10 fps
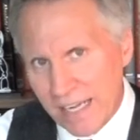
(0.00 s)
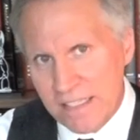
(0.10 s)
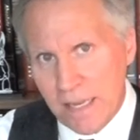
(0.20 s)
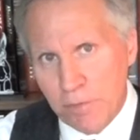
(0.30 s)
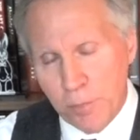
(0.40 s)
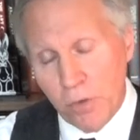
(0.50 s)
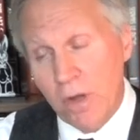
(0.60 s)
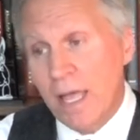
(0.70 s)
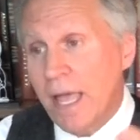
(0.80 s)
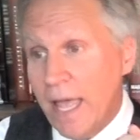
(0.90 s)
acceptable.
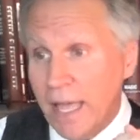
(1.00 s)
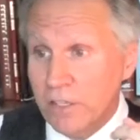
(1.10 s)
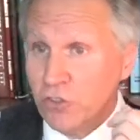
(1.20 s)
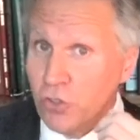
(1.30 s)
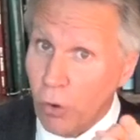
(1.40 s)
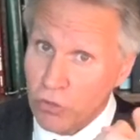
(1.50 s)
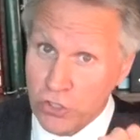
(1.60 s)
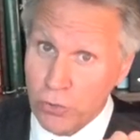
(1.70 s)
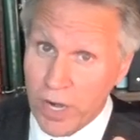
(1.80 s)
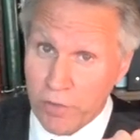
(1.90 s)
And
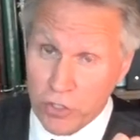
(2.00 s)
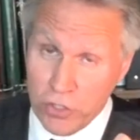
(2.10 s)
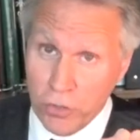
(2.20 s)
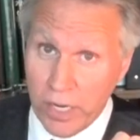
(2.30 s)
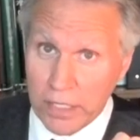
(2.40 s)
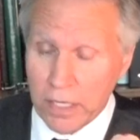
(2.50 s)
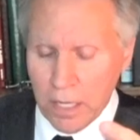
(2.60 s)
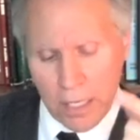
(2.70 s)
don't you ever do it.